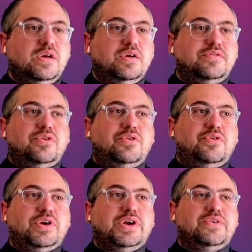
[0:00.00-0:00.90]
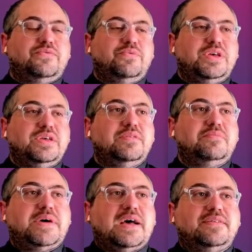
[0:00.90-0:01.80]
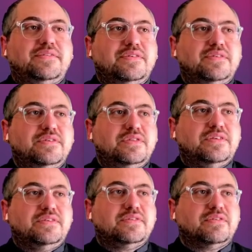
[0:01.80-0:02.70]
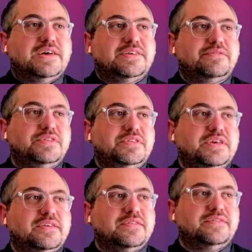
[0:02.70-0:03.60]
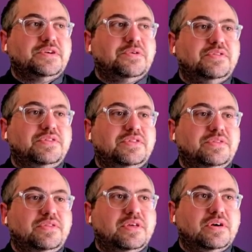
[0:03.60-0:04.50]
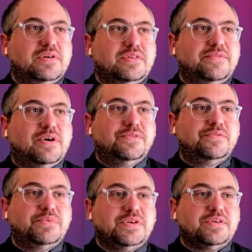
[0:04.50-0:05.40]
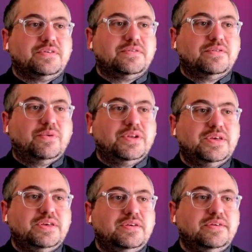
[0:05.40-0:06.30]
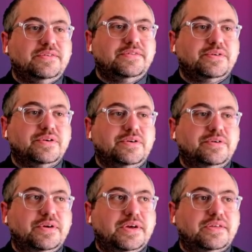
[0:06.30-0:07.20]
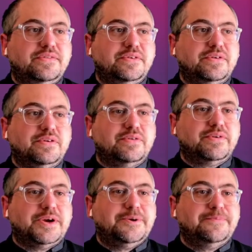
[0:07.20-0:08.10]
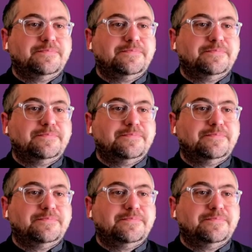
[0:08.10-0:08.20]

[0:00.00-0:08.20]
So if we didn't pass it, the last three things, the defaults would be 20, 0, and 0, right?